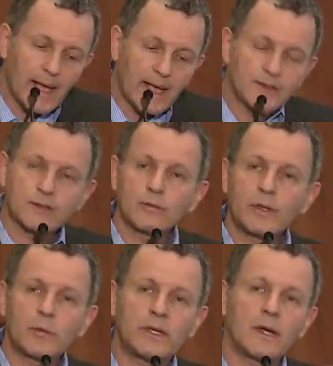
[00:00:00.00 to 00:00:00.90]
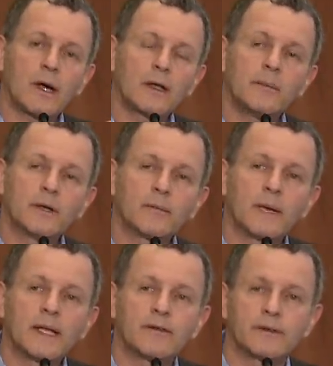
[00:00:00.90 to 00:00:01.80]
And so when we talk about
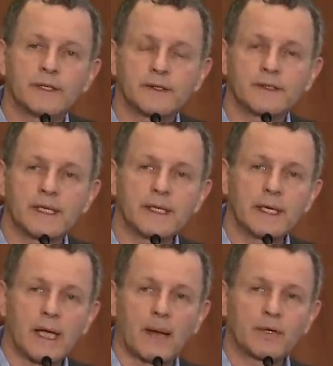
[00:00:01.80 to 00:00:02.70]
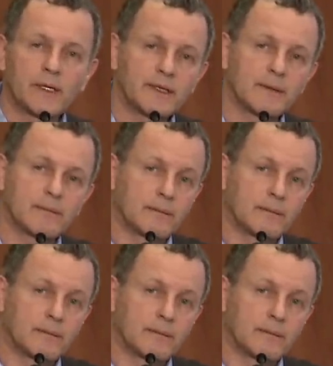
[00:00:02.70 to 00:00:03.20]
mindfulness, and I'm going to